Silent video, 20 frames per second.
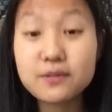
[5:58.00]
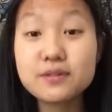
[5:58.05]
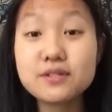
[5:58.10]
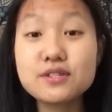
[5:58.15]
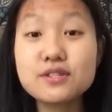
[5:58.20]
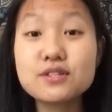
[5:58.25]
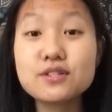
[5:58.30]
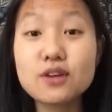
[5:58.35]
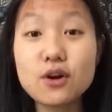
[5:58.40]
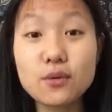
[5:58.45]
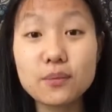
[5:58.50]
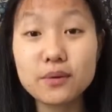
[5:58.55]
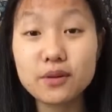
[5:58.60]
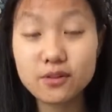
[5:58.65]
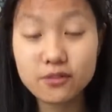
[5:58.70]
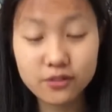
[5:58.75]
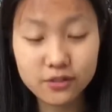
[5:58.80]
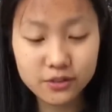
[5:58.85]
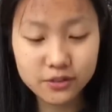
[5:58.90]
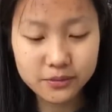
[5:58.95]
So
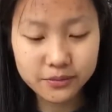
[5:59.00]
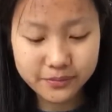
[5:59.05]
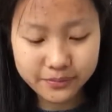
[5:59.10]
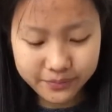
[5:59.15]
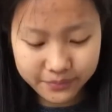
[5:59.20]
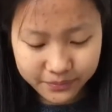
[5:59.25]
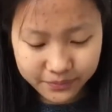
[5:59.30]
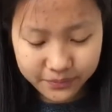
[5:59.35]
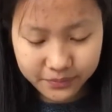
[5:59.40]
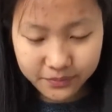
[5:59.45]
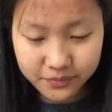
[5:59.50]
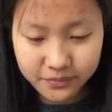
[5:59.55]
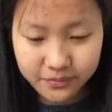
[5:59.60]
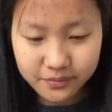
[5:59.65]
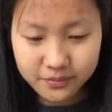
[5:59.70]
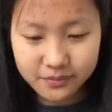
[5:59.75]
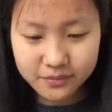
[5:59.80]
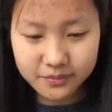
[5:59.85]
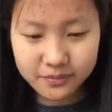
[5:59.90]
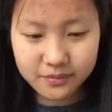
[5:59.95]
beautiful.
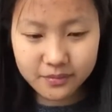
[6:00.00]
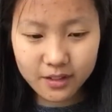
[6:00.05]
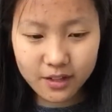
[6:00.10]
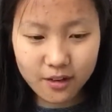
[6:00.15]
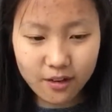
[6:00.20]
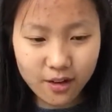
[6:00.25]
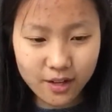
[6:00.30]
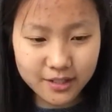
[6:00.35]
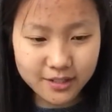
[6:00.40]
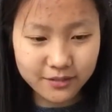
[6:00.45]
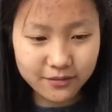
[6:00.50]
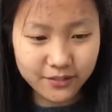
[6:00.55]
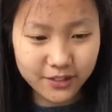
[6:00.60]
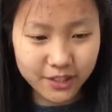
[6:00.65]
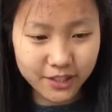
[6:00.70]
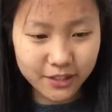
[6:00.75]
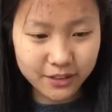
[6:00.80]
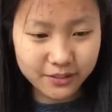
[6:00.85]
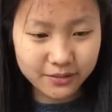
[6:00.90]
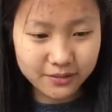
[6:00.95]
Awesome
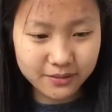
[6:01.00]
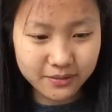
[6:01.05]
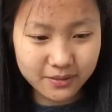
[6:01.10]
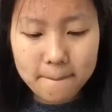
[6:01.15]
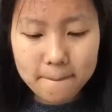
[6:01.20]
video.